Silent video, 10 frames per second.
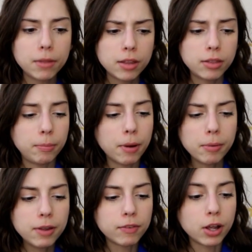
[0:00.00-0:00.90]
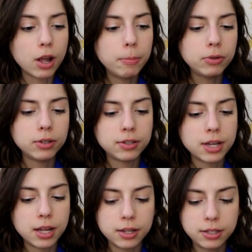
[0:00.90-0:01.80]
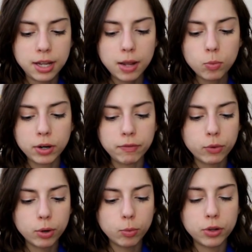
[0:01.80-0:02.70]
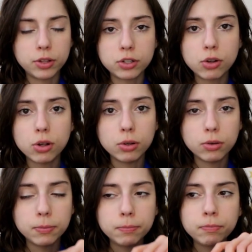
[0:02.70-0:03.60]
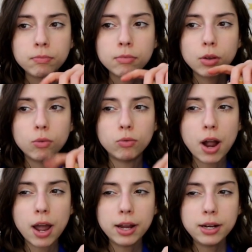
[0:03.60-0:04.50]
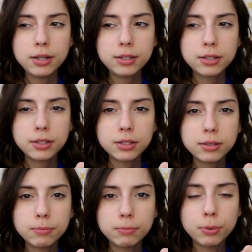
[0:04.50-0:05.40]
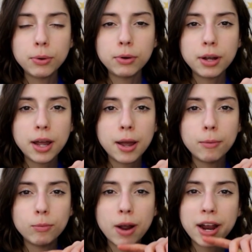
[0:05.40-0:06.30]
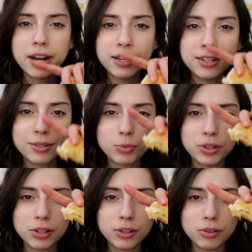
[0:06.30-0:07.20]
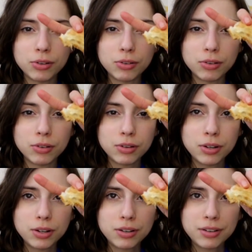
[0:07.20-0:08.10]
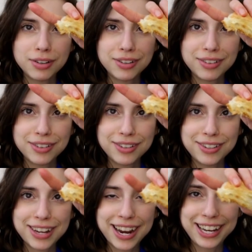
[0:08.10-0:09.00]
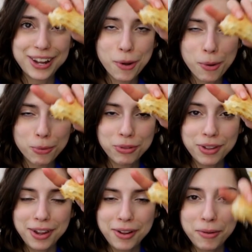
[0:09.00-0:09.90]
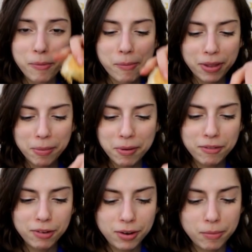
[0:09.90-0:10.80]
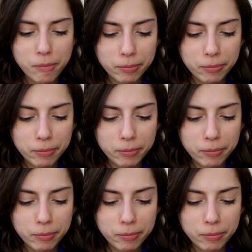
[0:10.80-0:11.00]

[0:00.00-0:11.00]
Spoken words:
They probably have a couple in Dallas. They had one in Fort Worth. It's called Rise with a little tiny O thing above it,